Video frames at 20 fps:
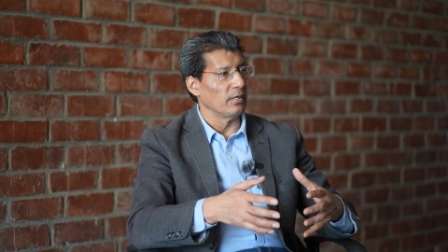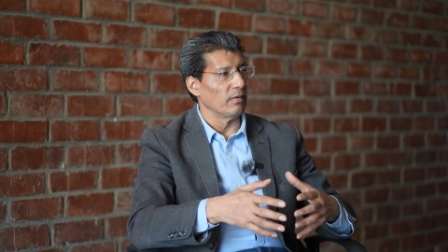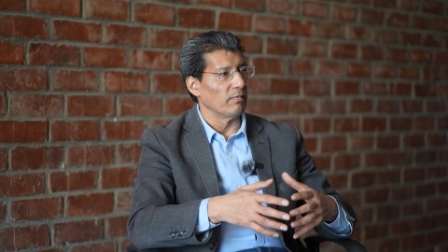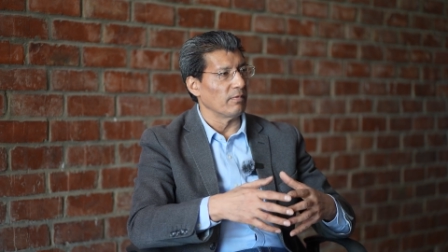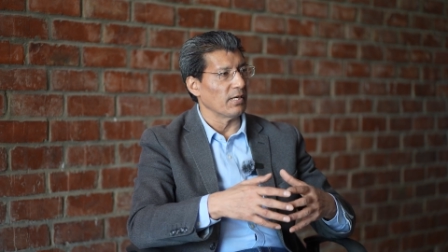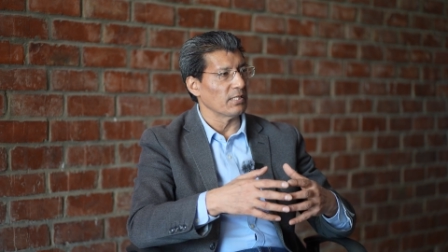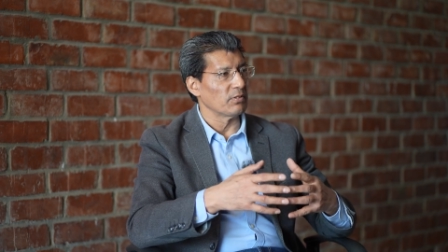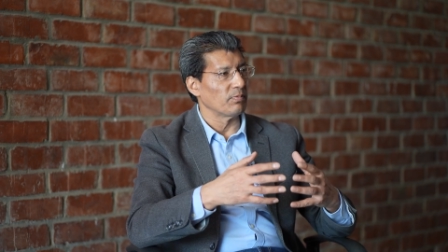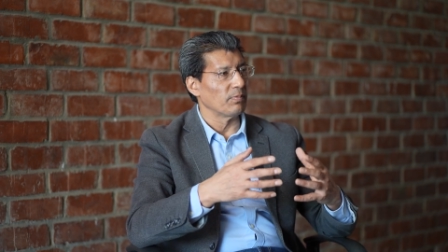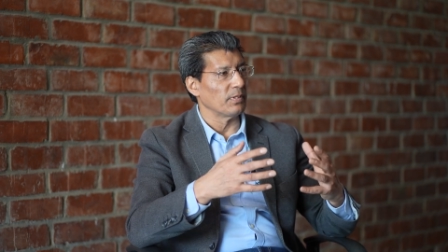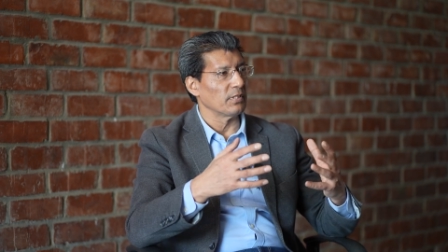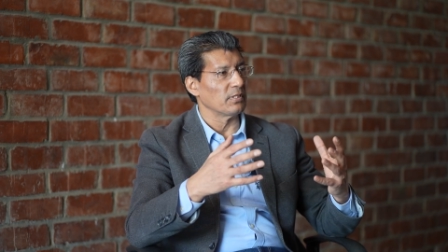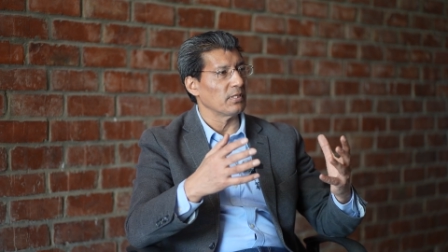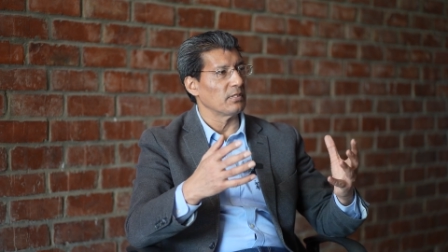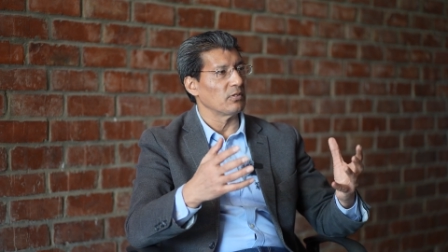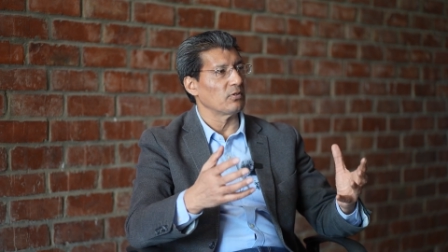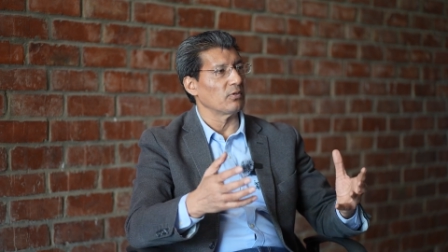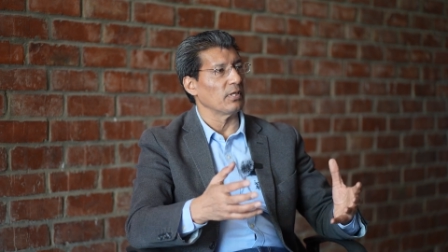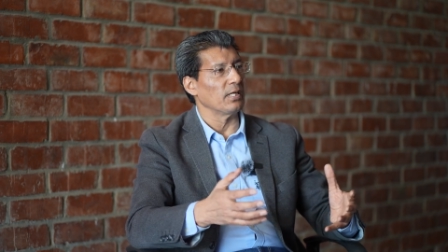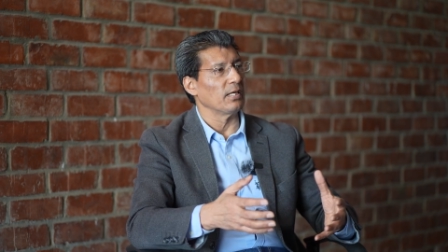investment
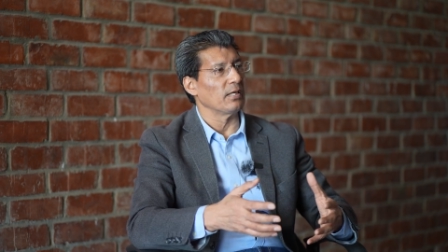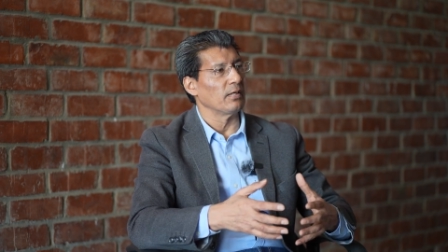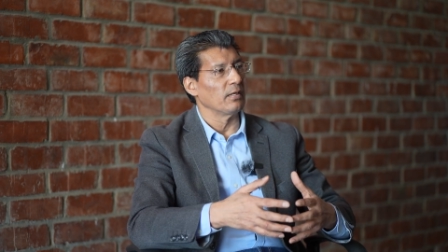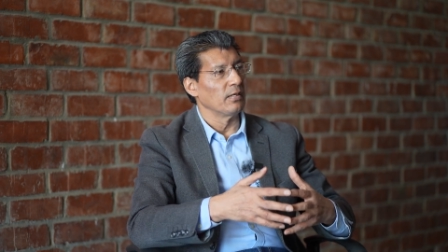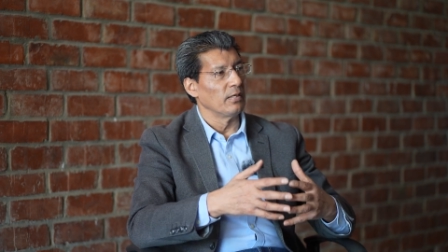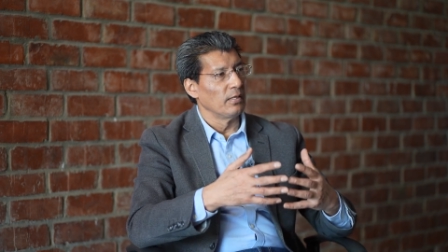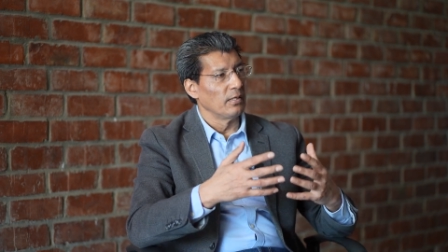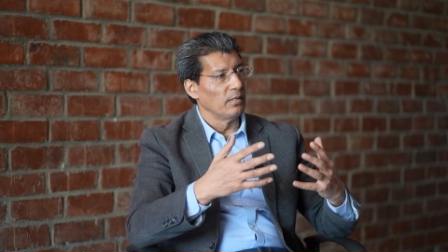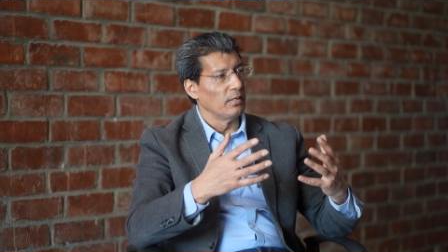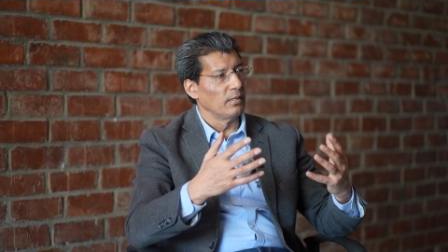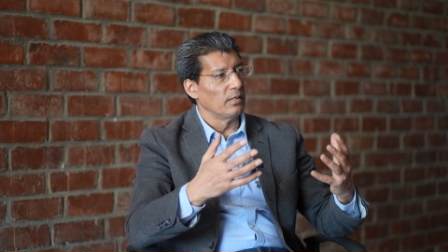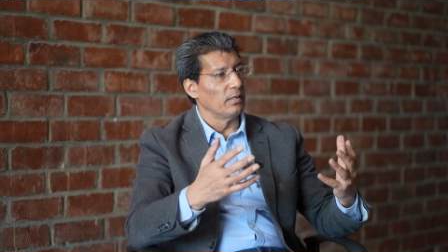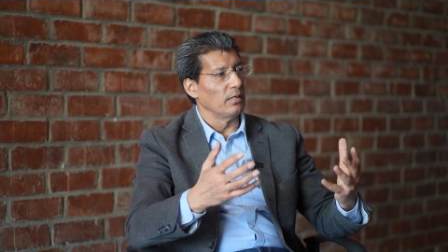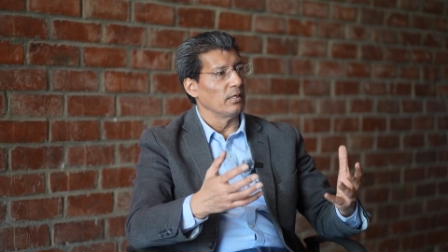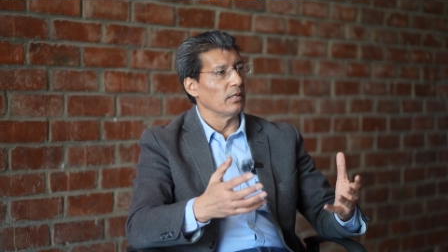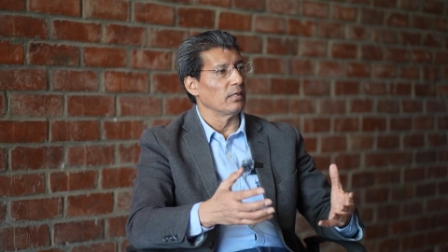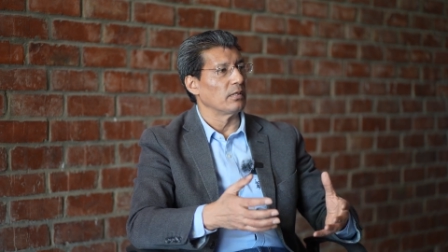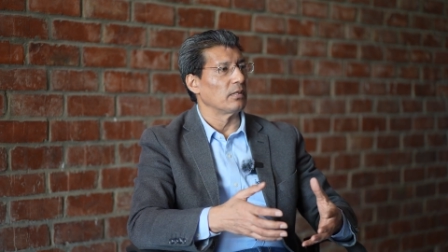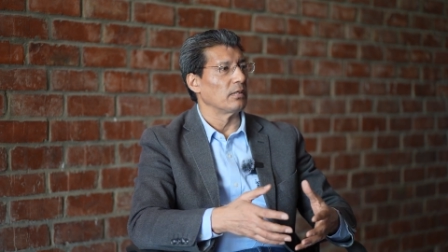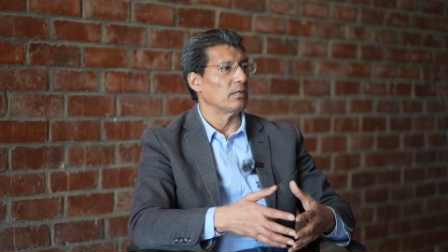and trade
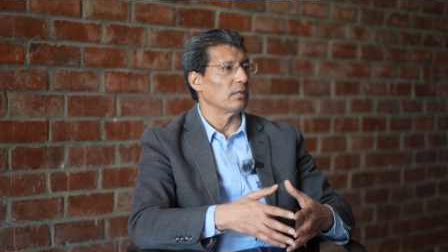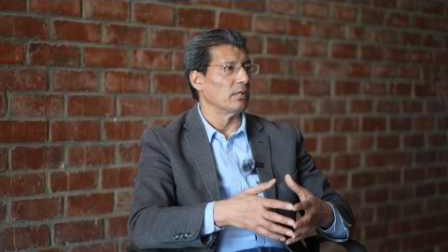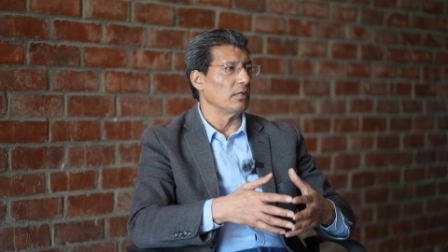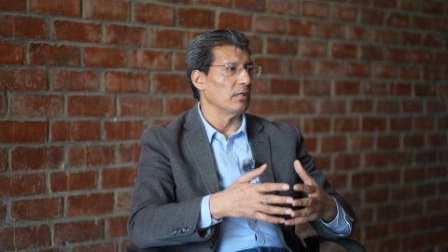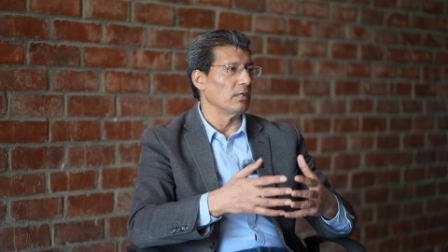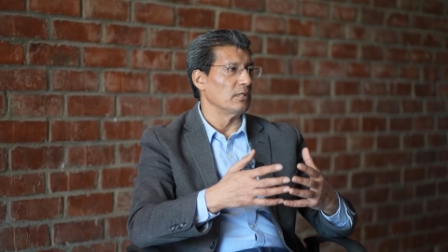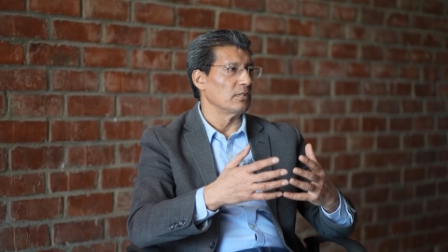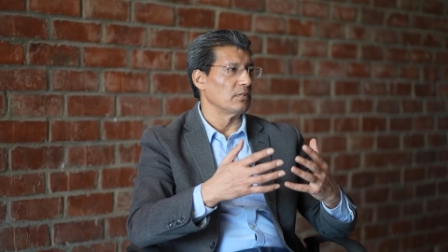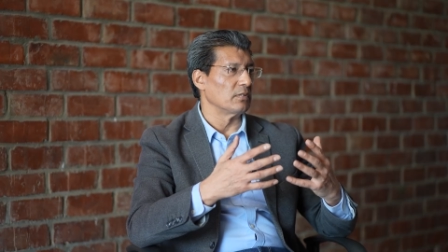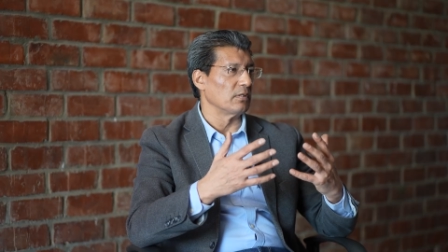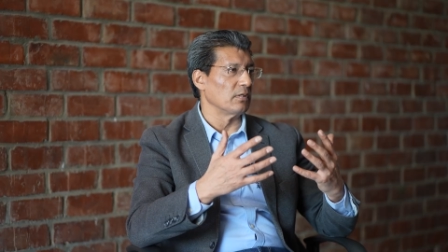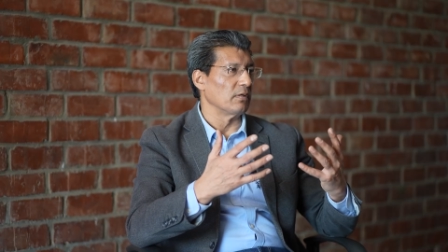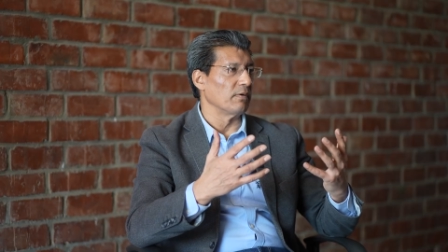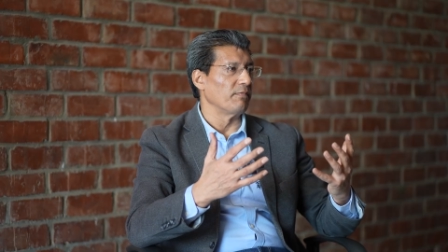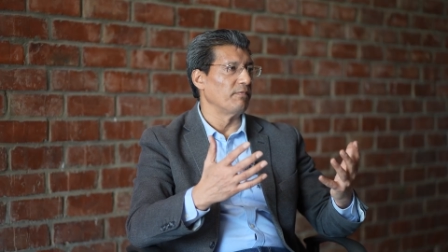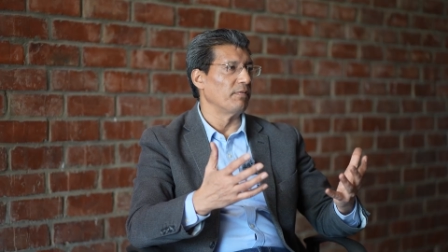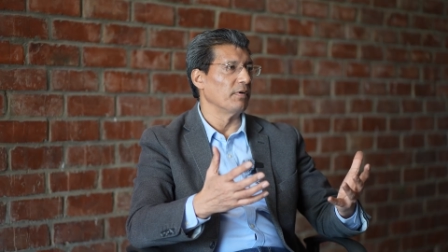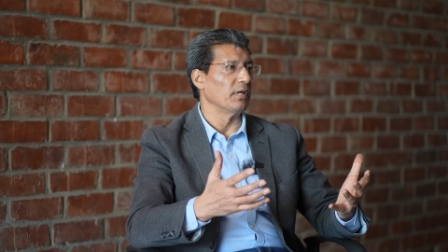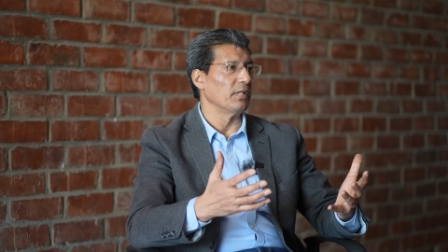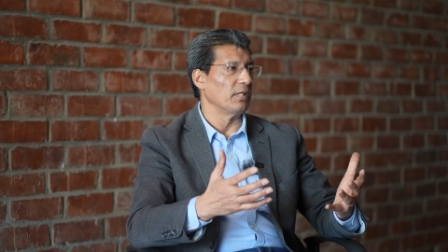is
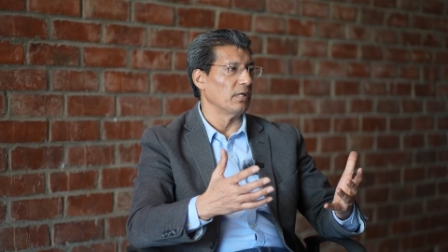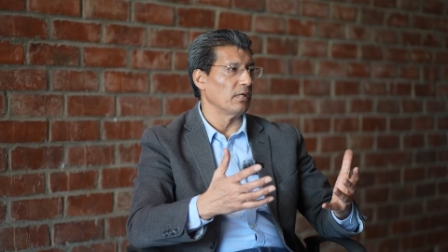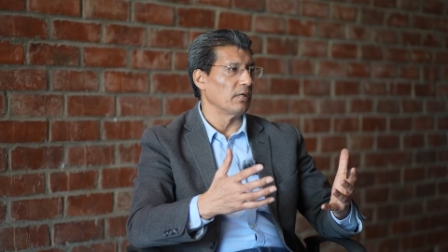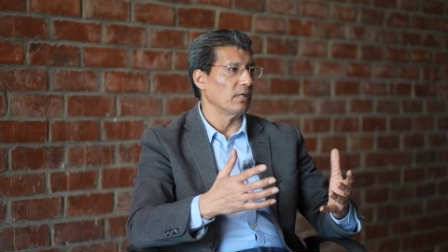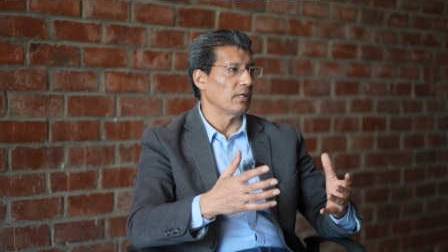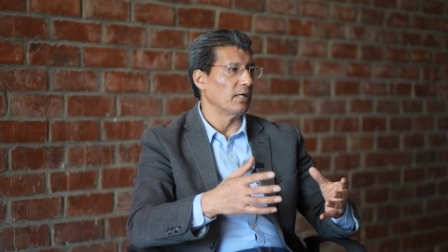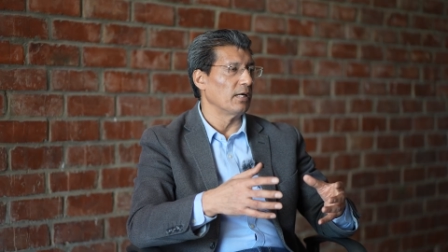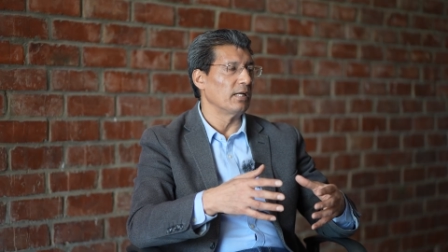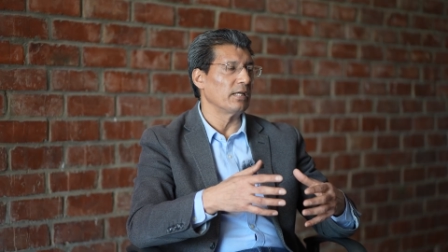further.